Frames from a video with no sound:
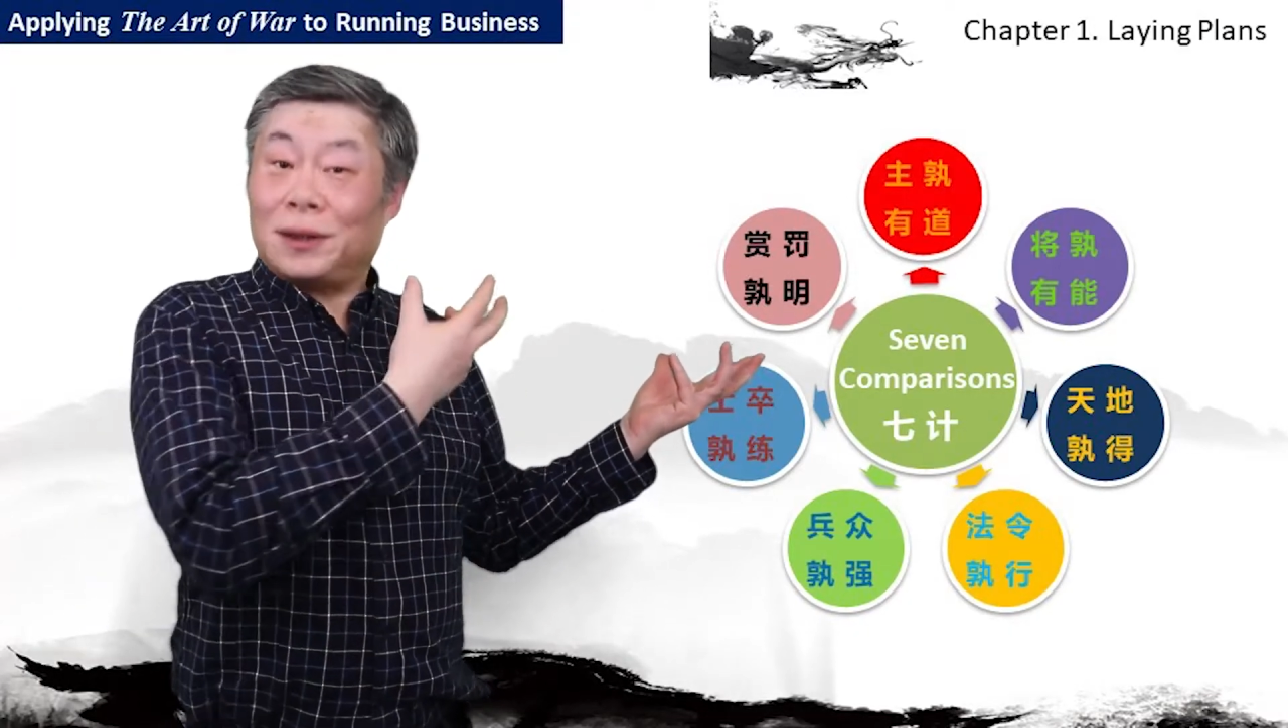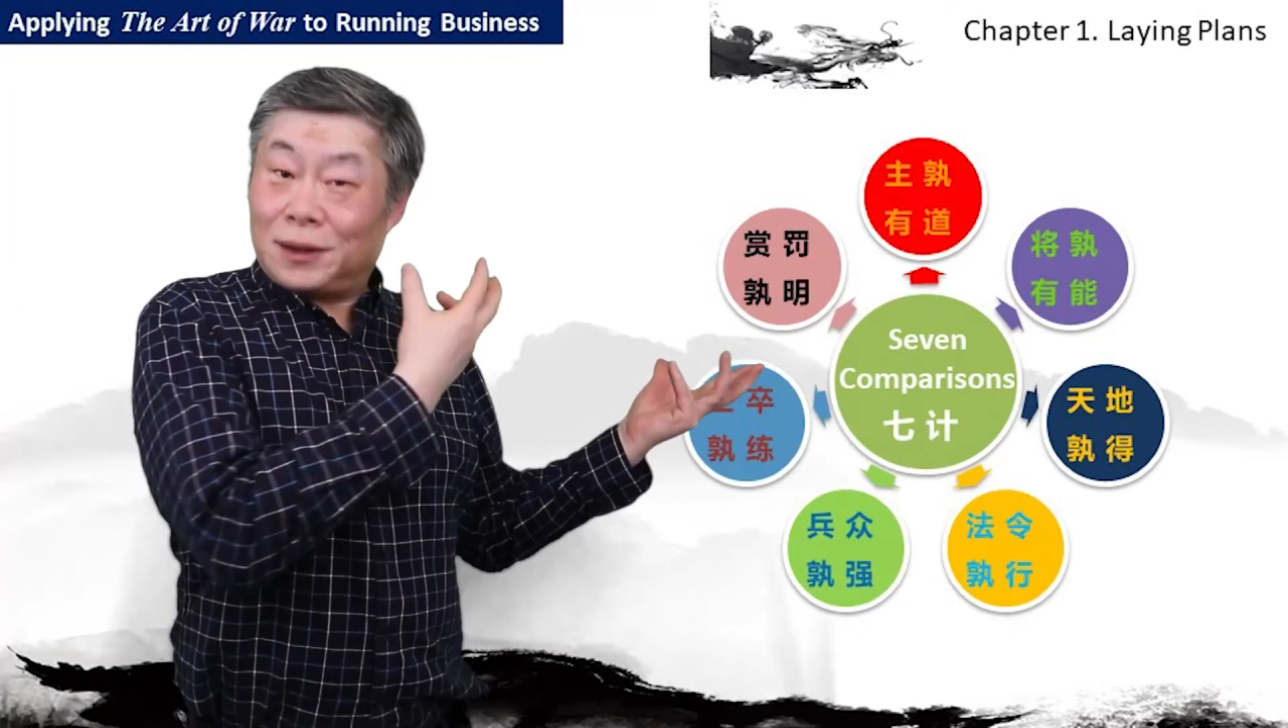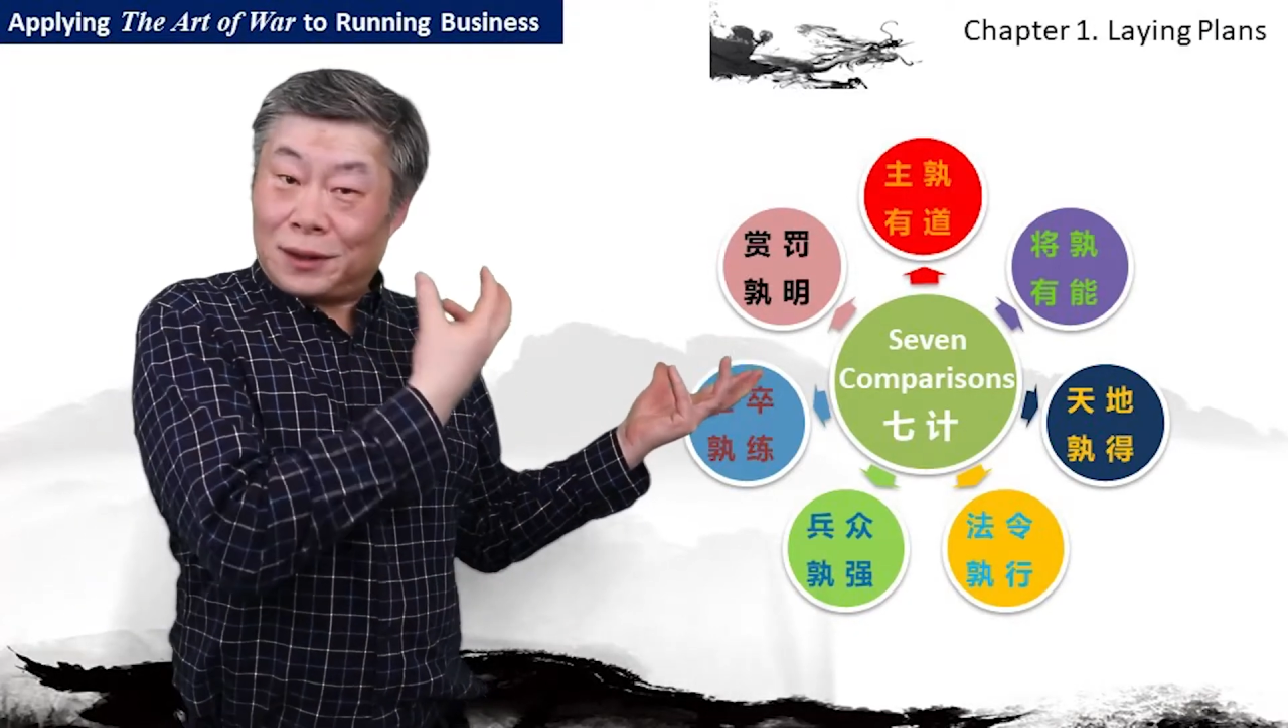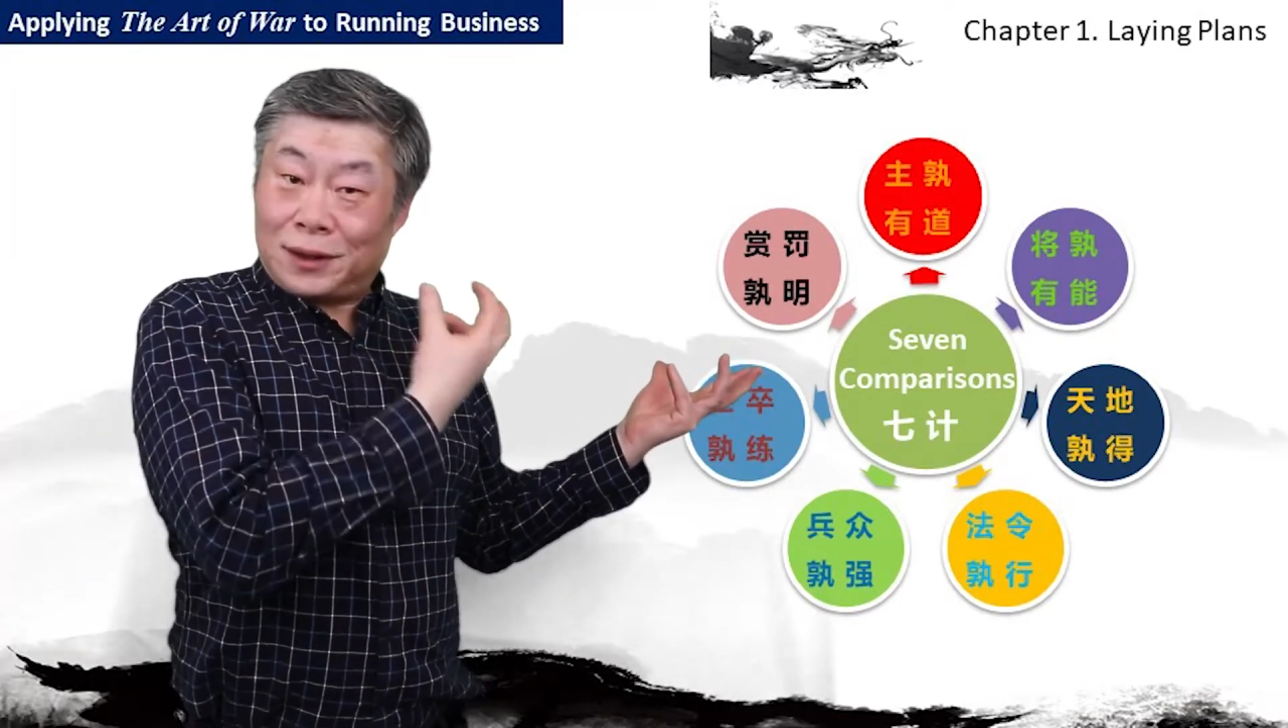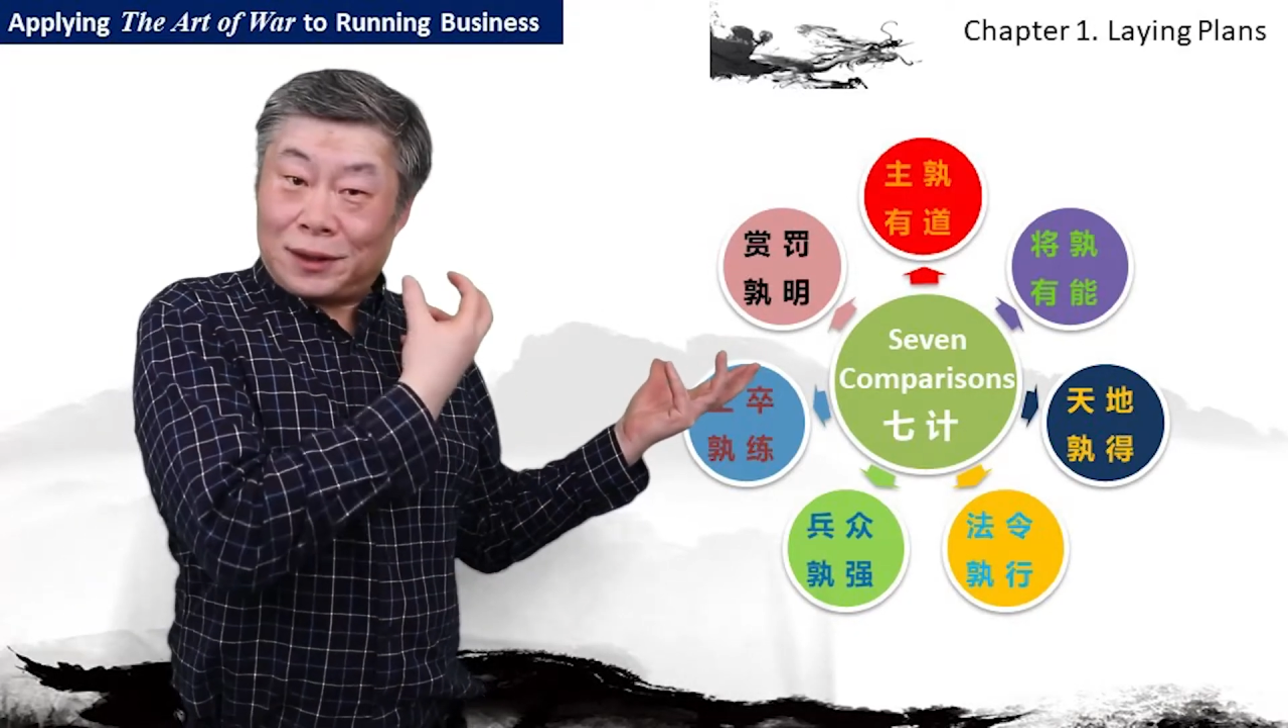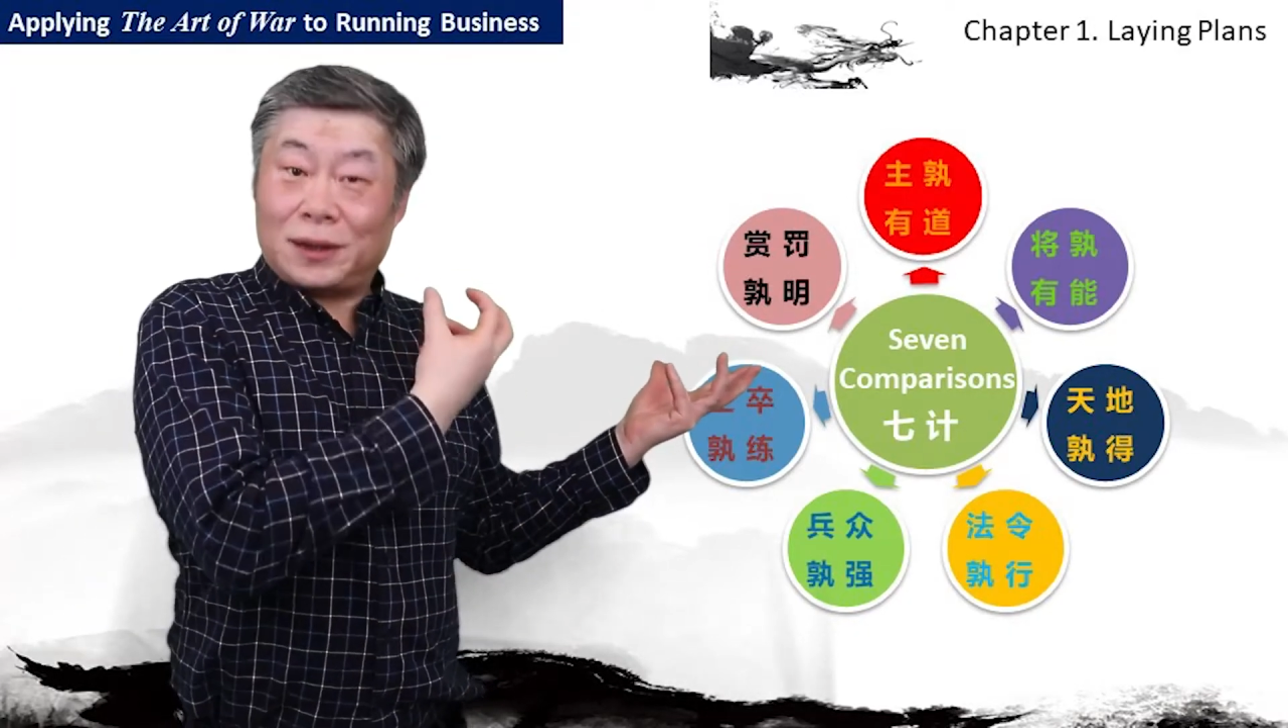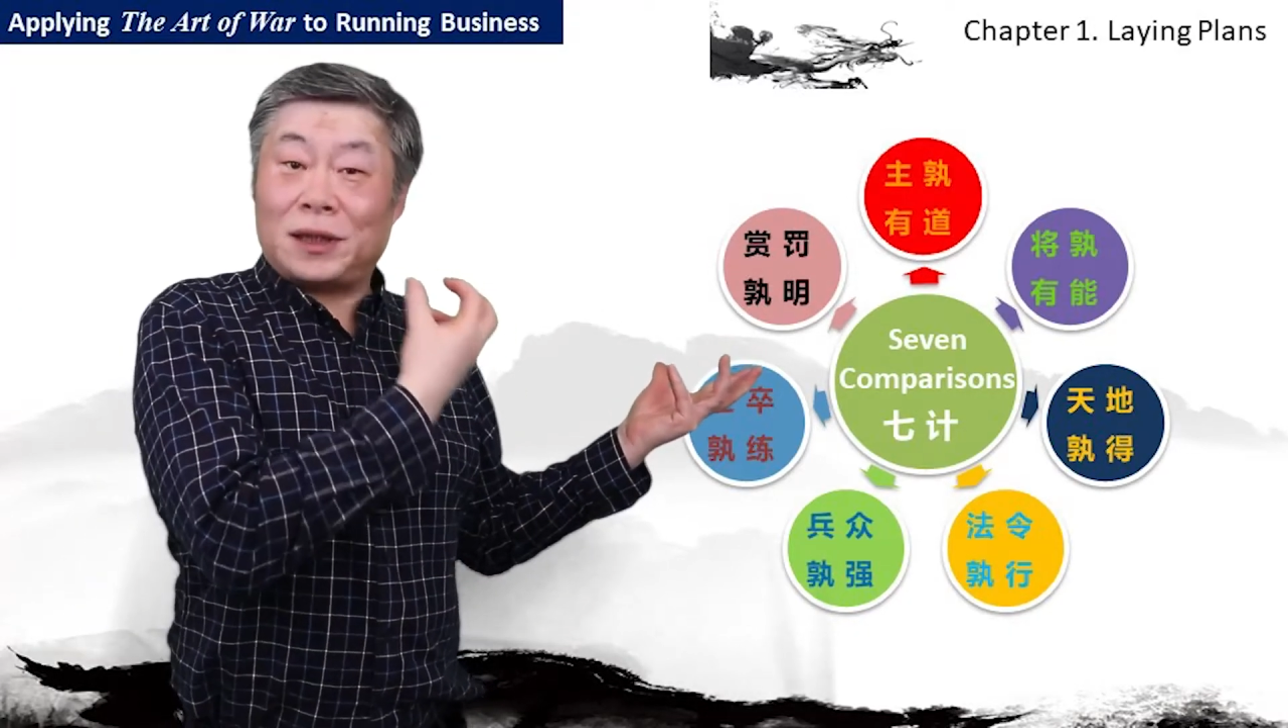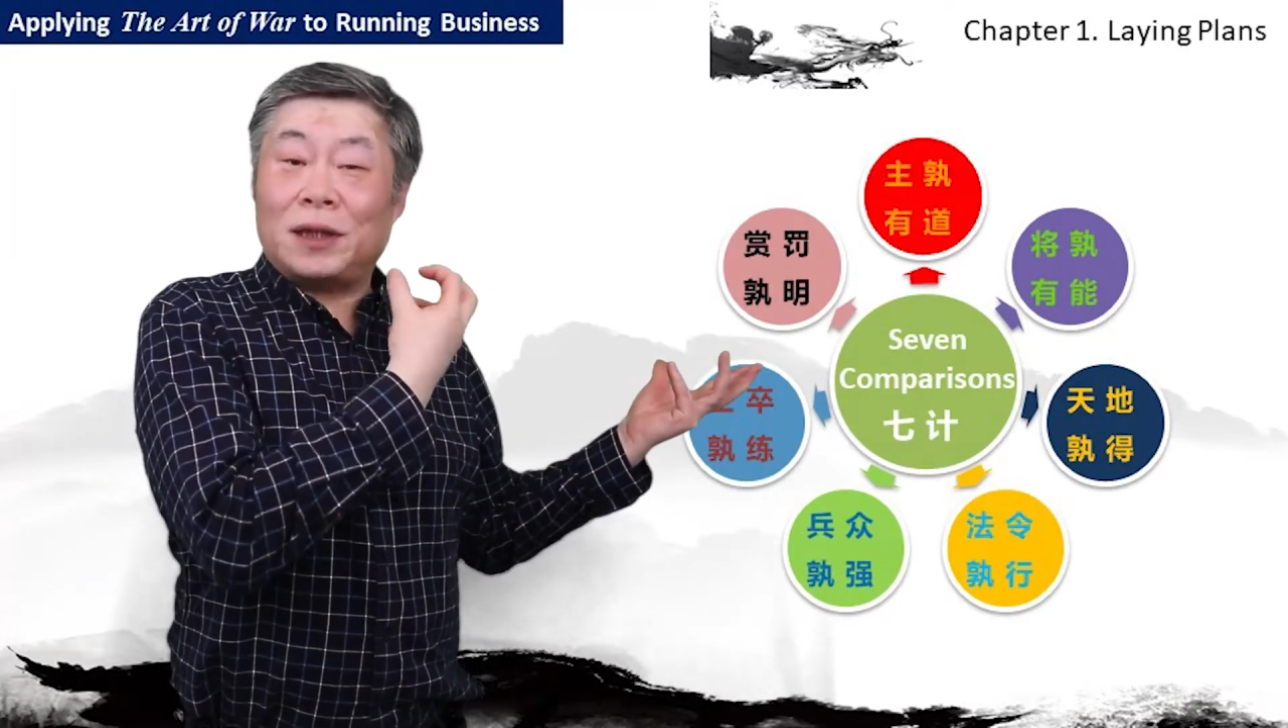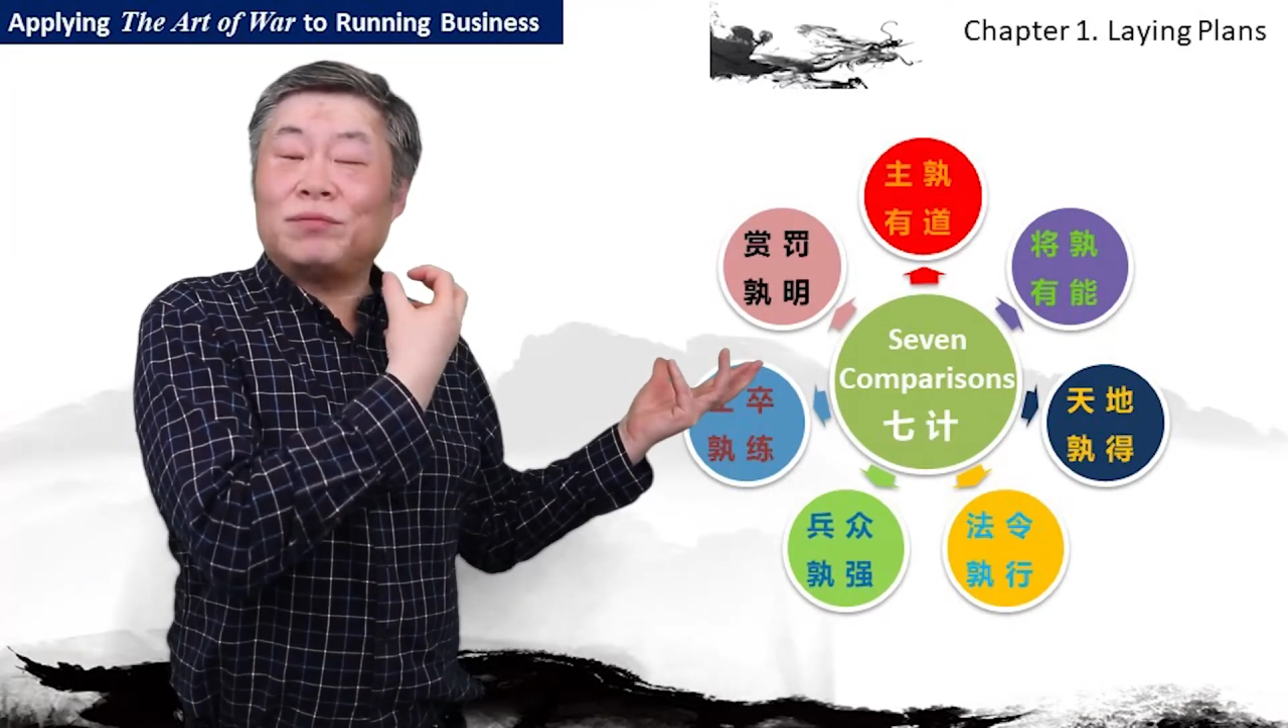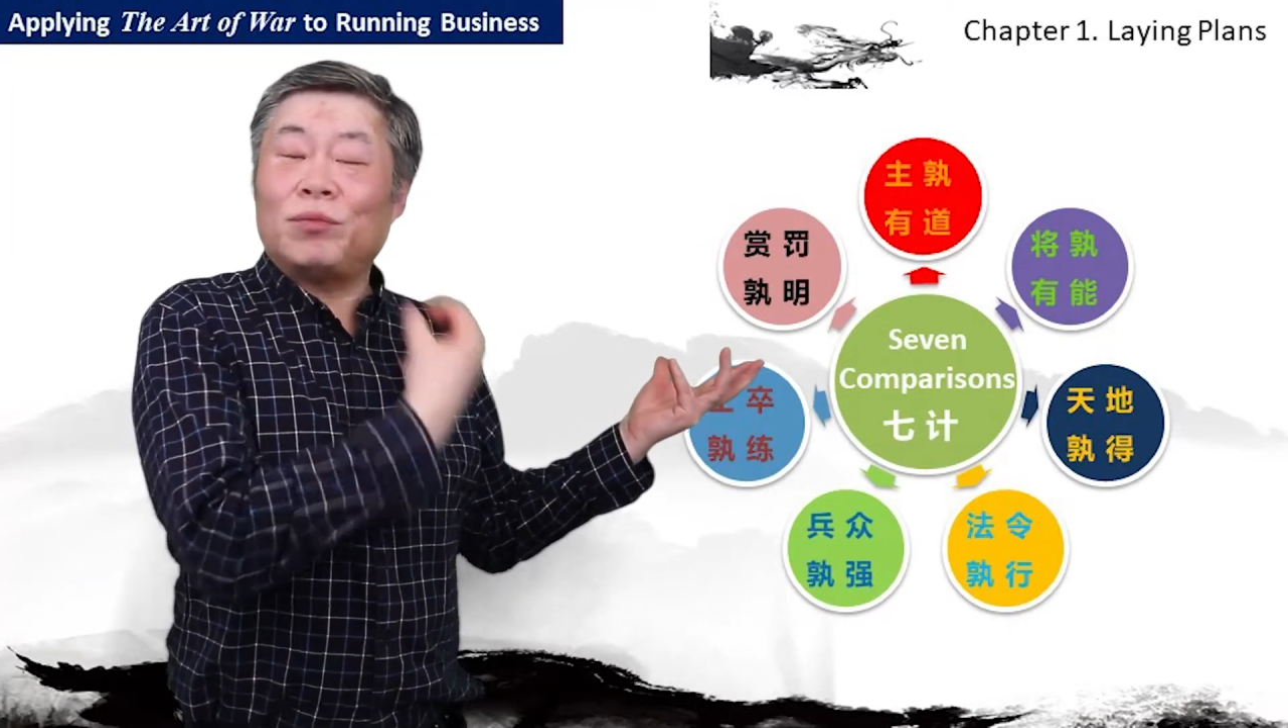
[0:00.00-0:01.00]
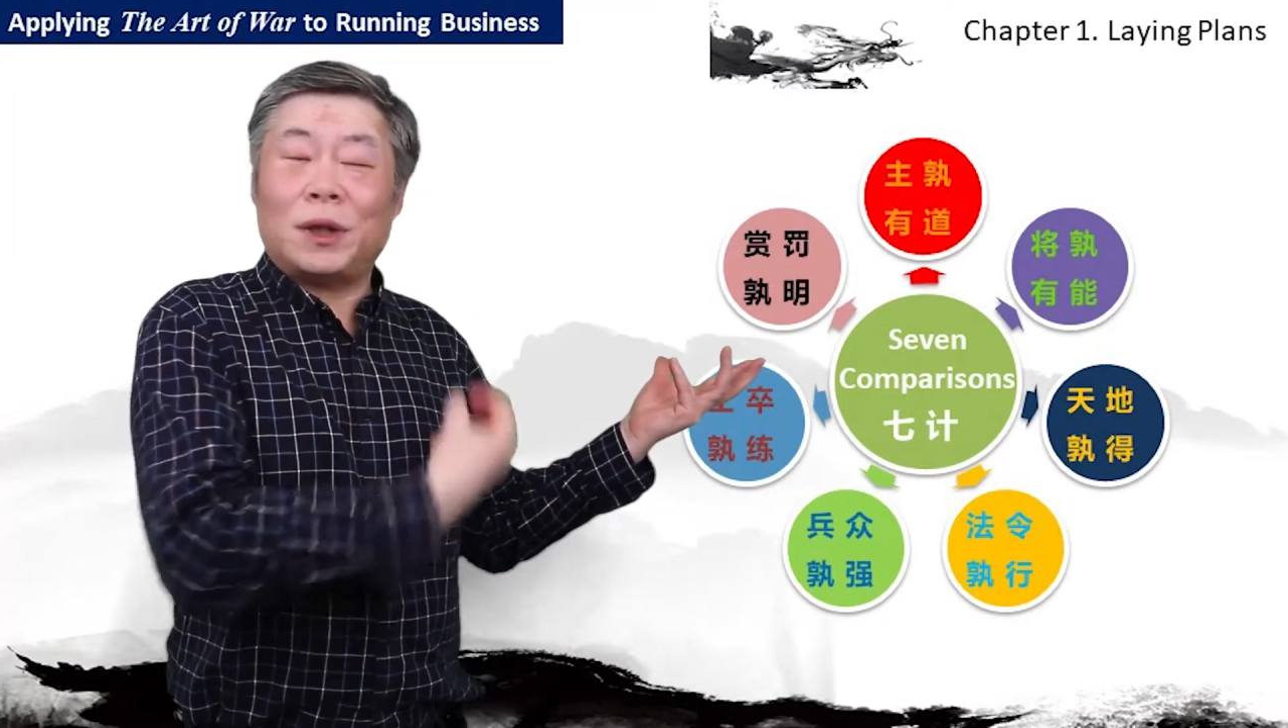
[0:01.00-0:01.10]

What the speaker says: if